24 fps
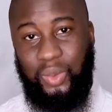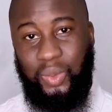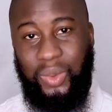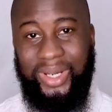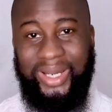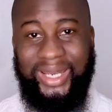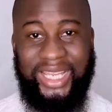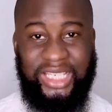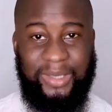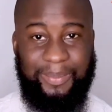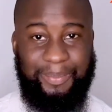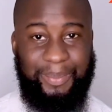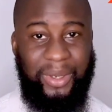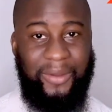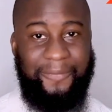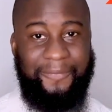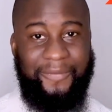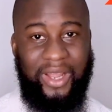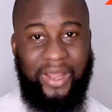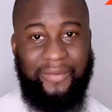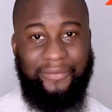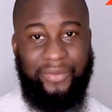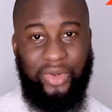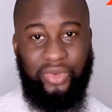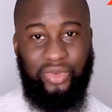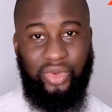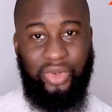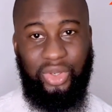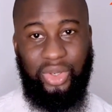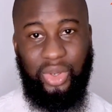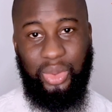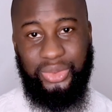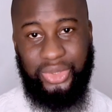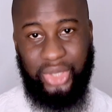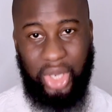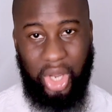When the S&P 500
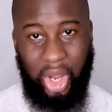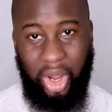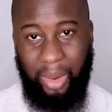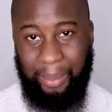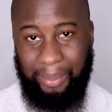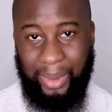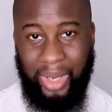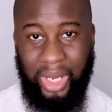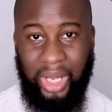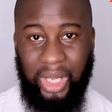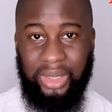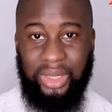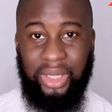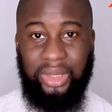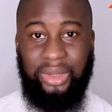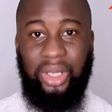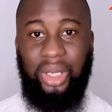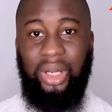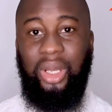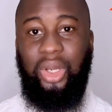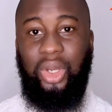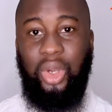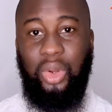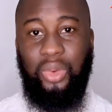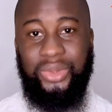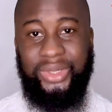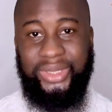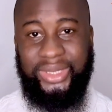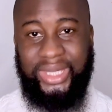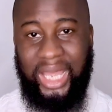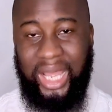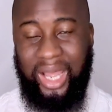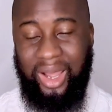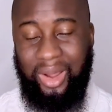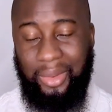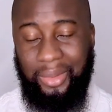goes up, the dollar goes
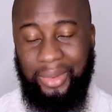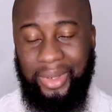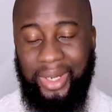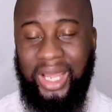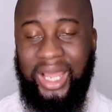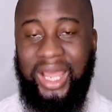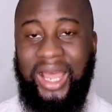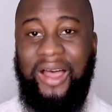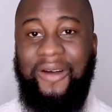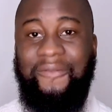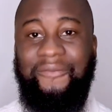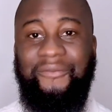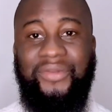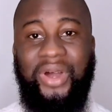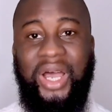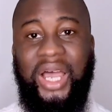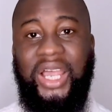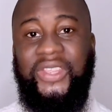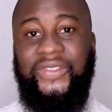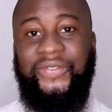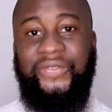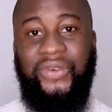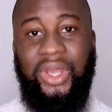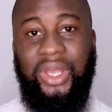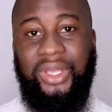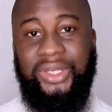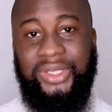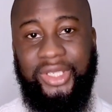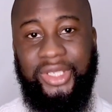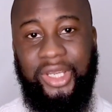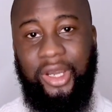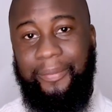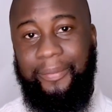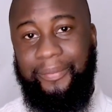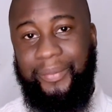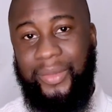down, and vice versa.